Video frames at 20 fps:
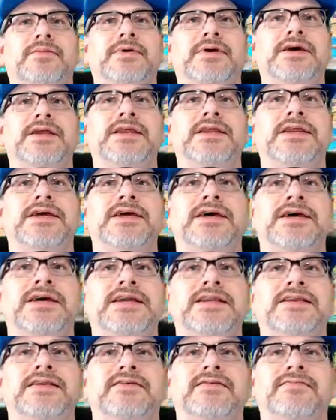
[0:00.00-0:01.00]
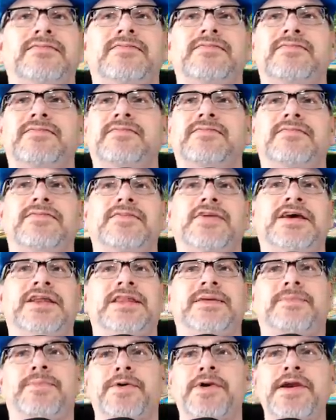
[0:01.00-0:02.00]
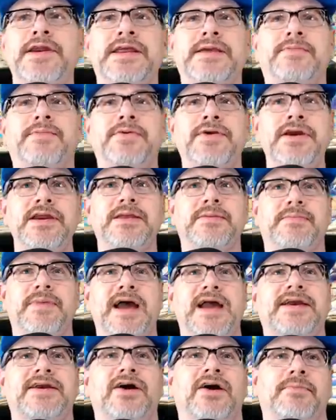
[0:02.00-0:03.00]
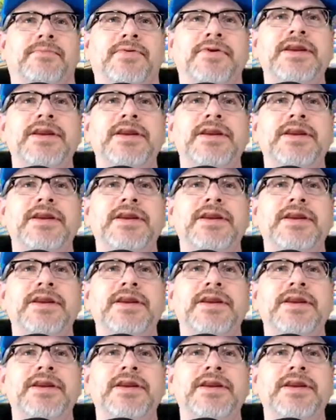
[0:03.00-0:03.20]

Meta Knight, and the pretty, pretty background,